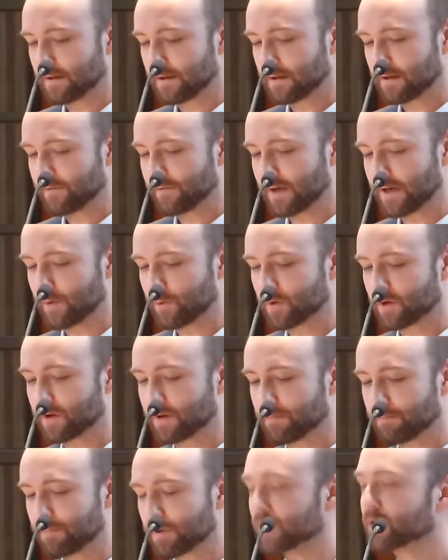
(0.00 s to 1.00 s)
If I were
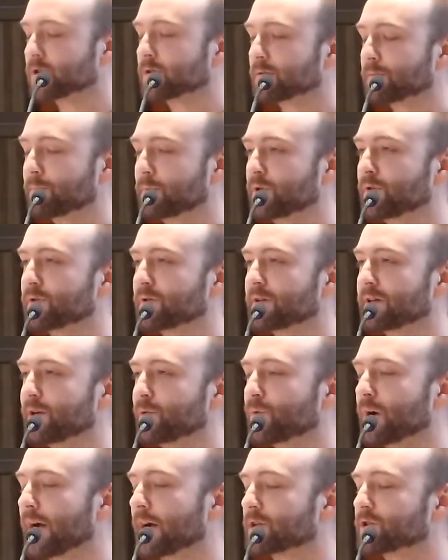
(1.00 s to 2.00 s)
a
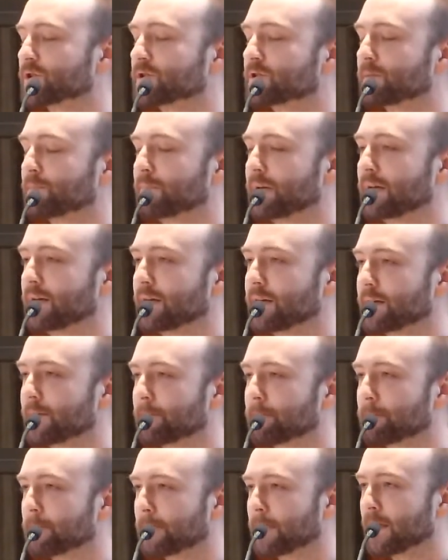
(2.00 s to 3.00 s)
purely rational
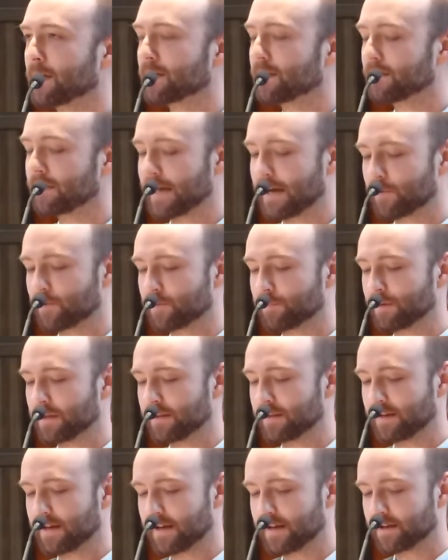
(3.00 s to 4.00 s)
being, that would be
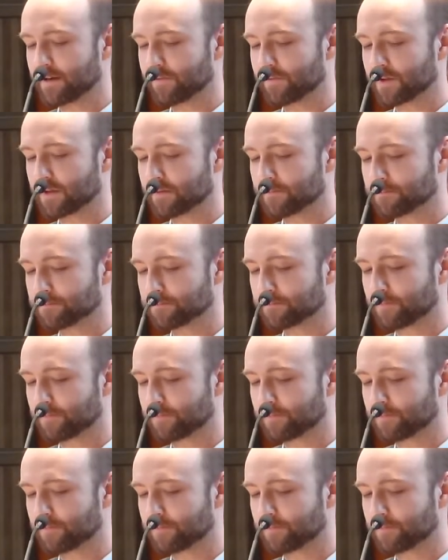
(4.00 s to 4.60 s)
the end of it.